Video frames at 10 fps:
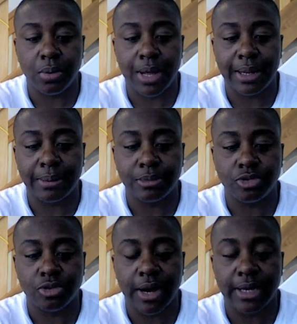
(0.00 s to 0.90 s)
while I'm
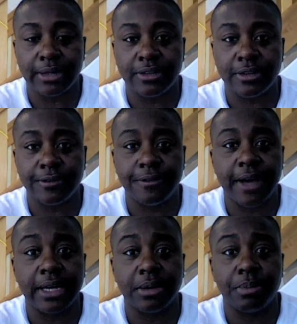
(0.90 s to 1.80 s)
trying to
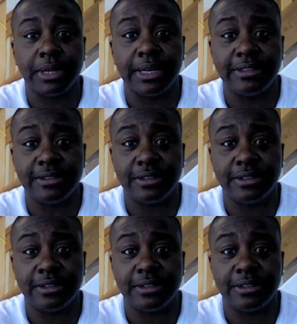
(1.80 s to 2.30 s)
find a place